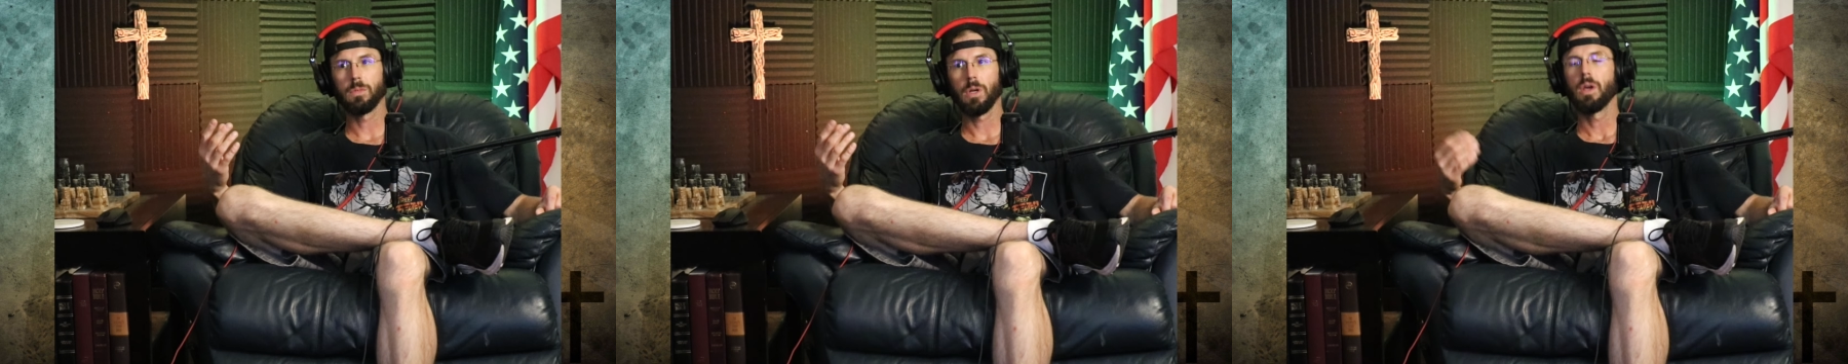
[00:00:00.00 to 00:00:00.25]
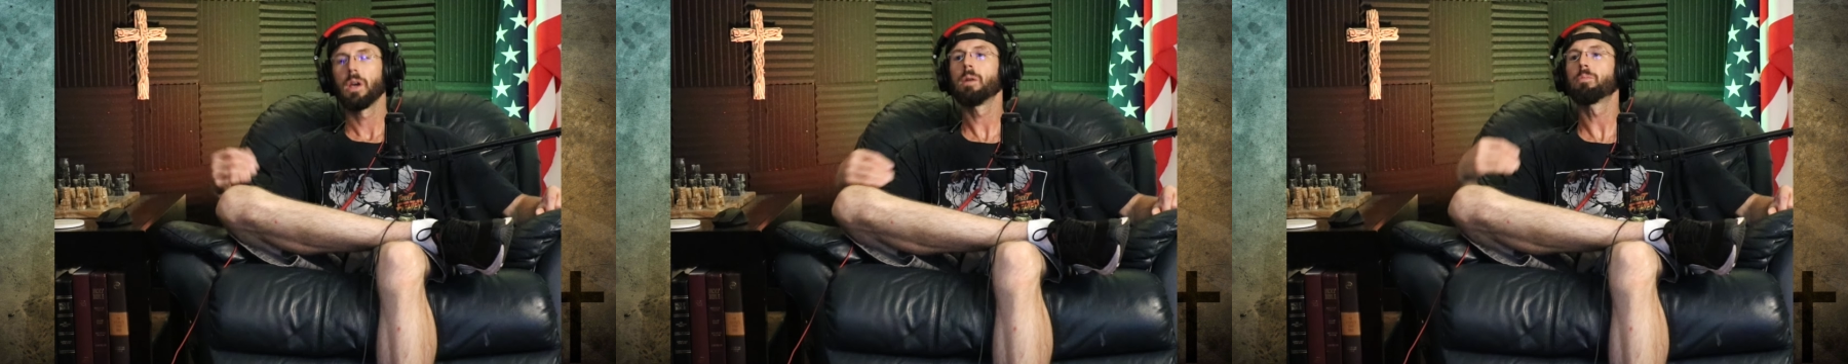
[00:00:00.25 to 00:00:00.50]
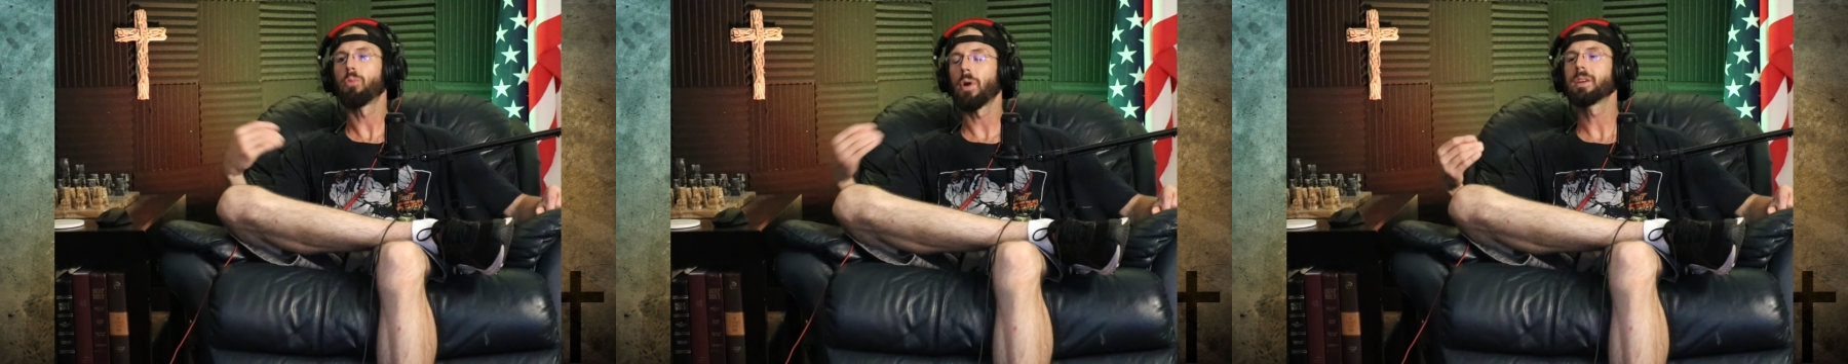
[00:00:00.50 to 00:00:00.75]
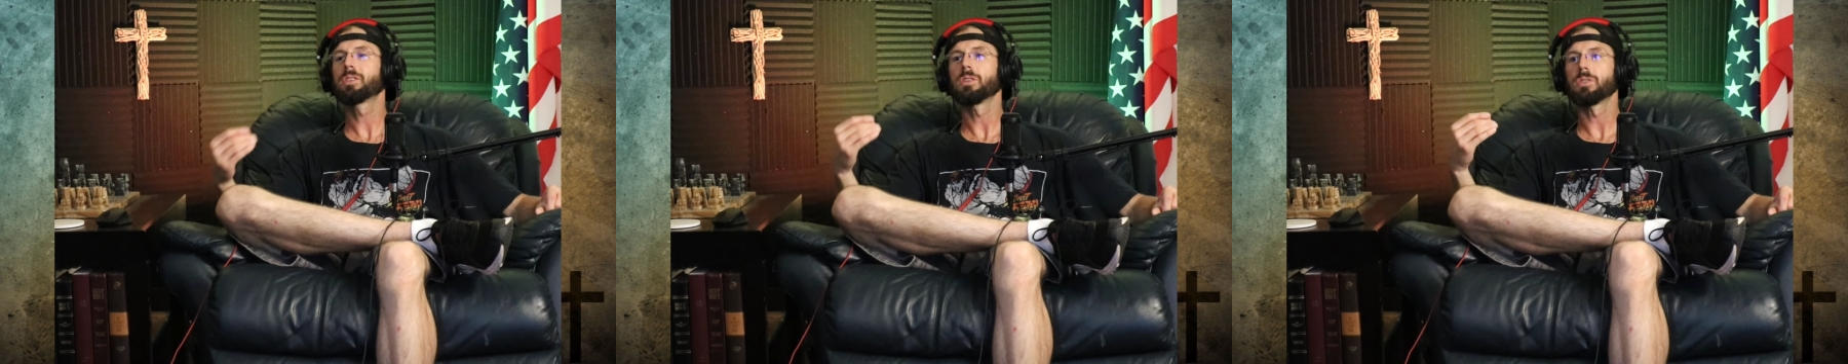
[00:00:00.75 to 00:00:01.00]
It
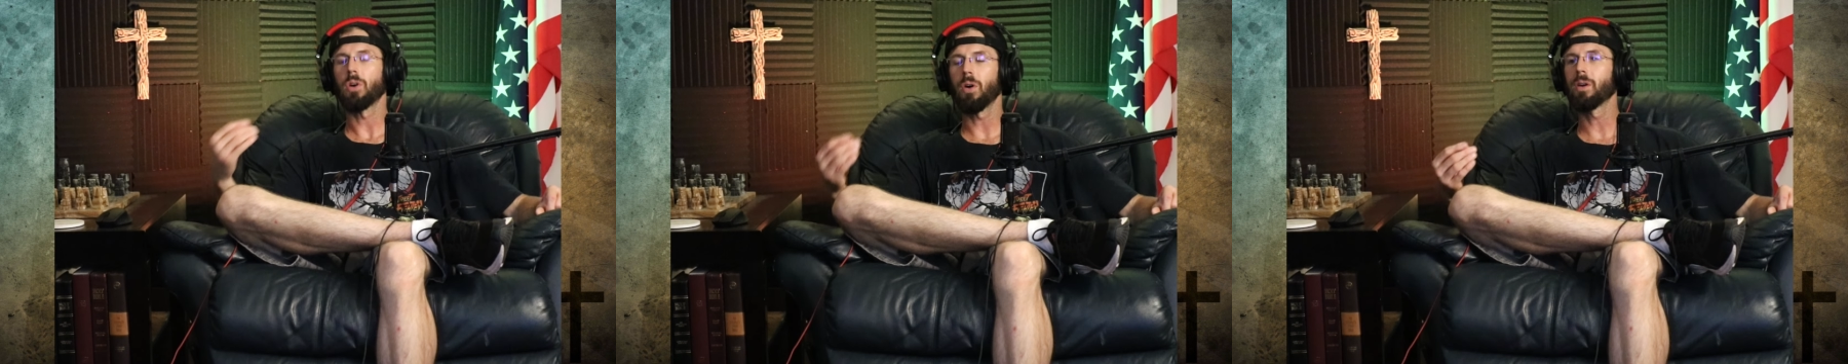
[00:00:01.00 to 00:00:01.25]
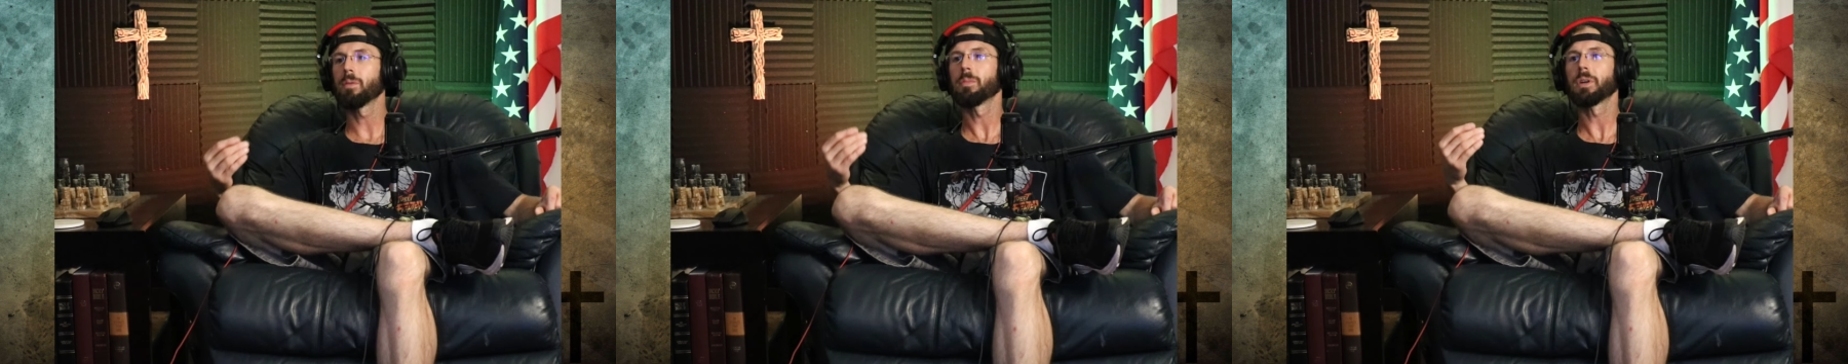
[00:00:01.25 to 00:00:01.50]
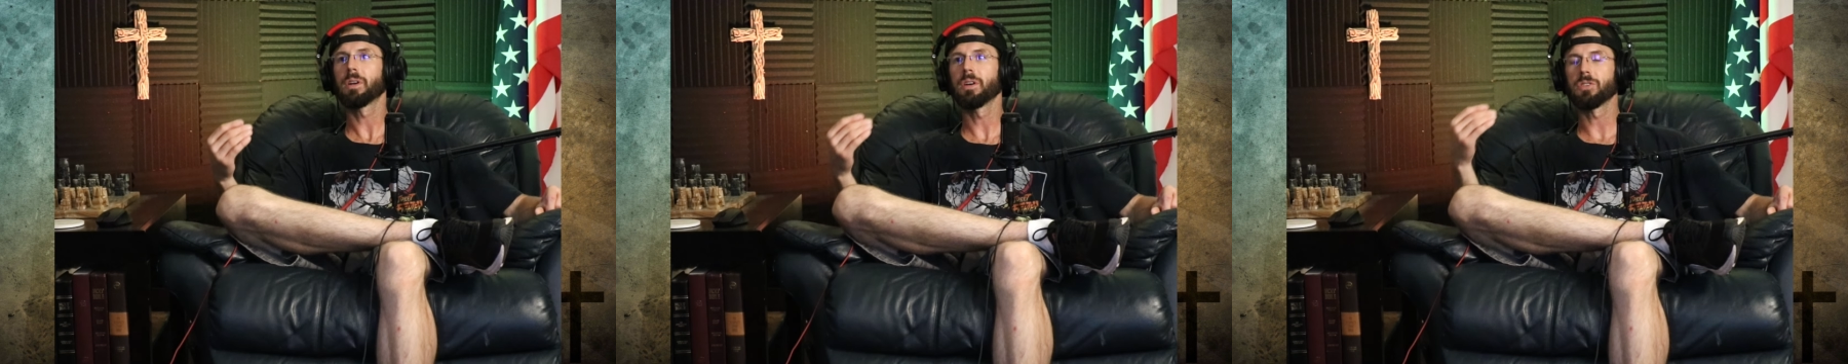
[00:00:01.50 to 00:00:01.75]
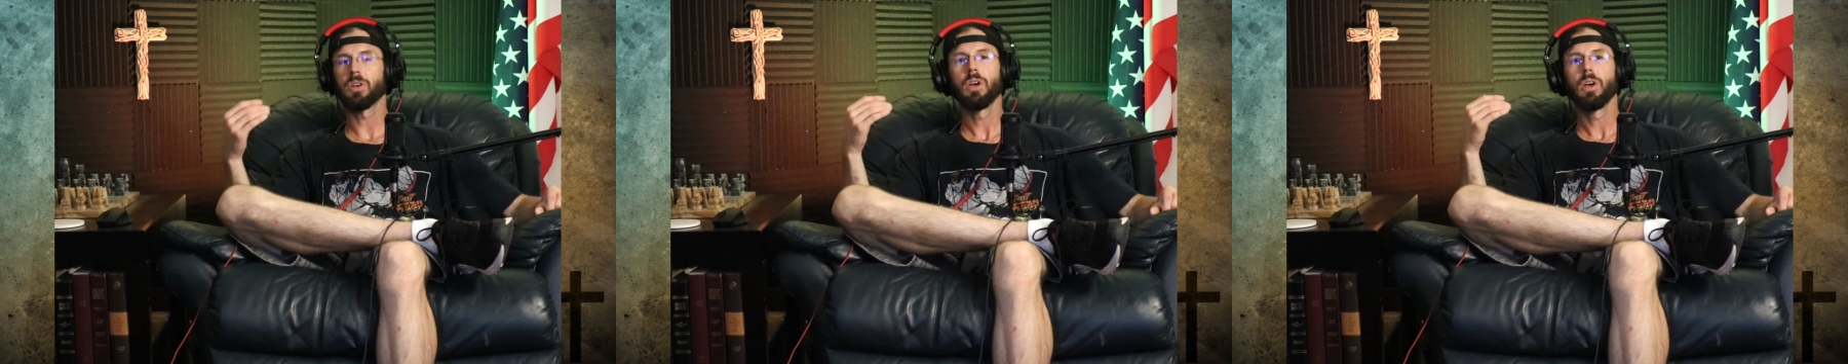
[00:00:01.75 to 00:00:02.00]
breaks his heart
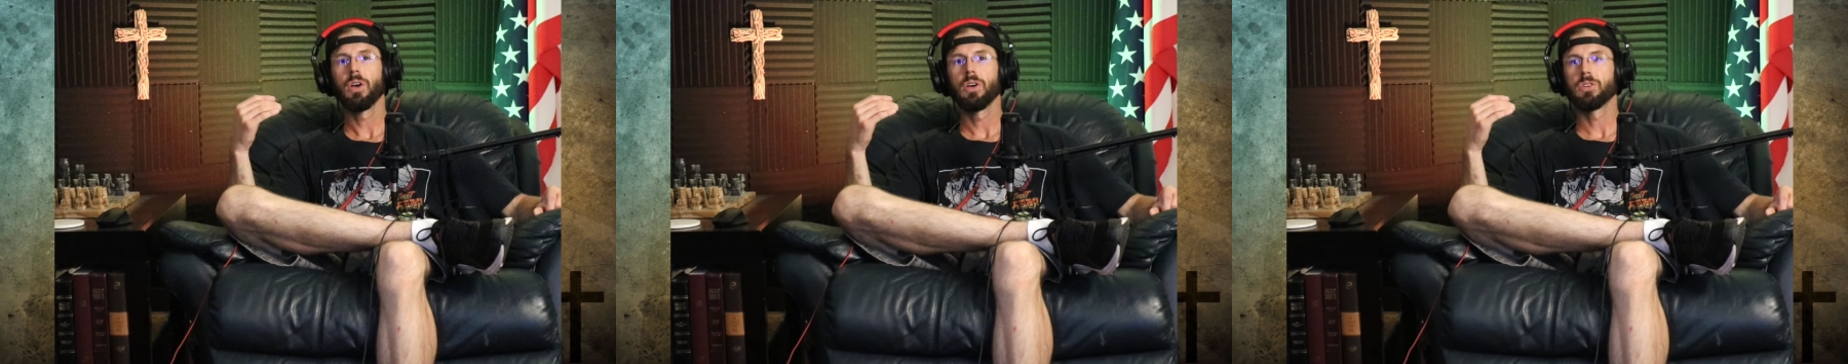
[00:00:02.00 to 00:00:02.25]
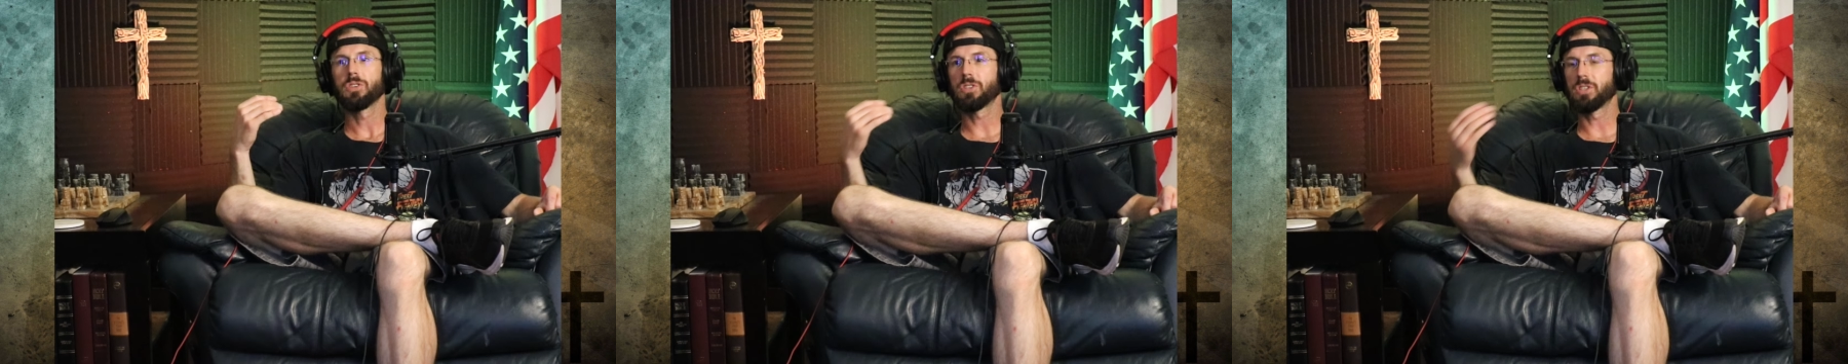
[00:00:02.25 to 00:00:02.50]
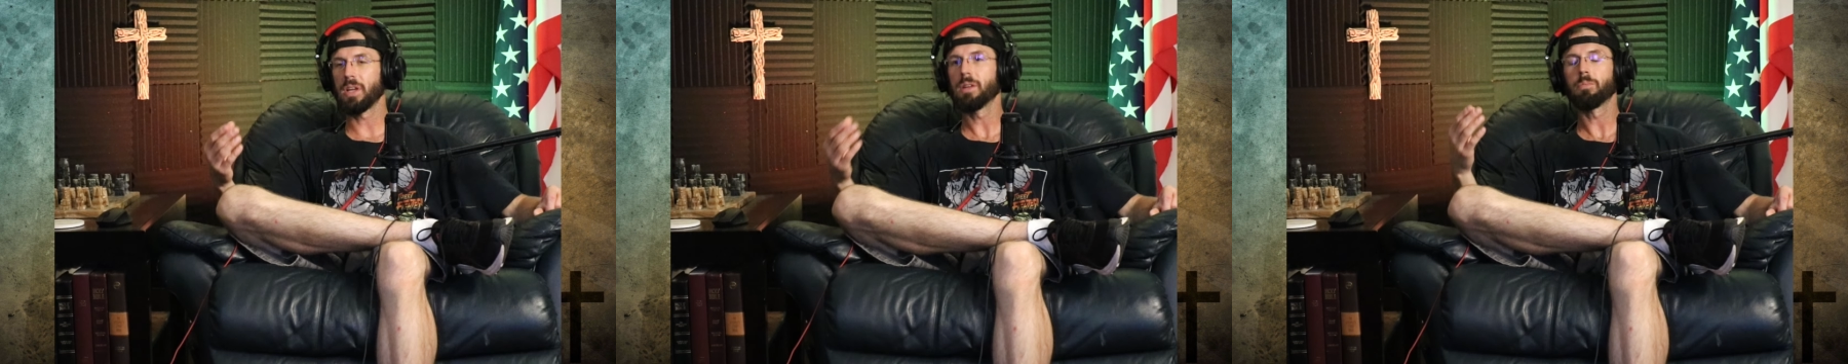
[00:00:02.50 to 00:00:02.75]
because sin